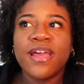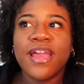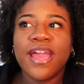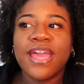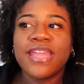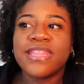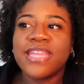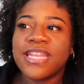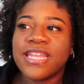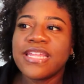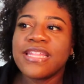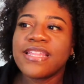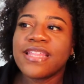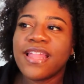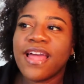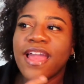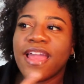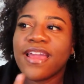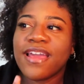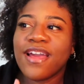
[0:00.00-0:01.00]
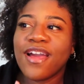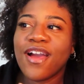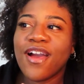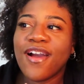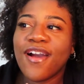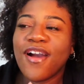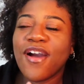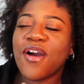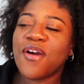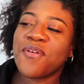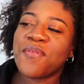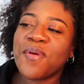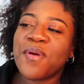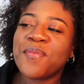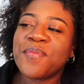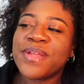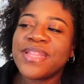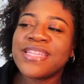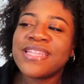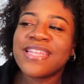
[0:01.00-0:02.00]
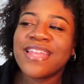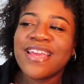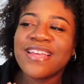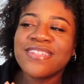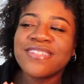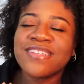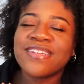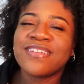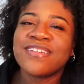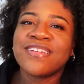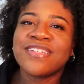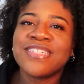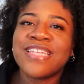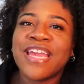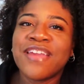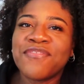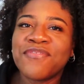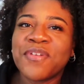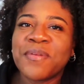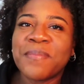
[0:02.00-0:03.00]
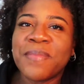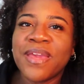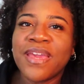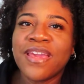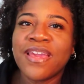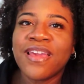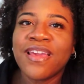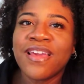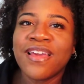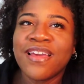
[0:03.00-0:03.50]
And then he's like, oh, well, Wednesday is a good day for me.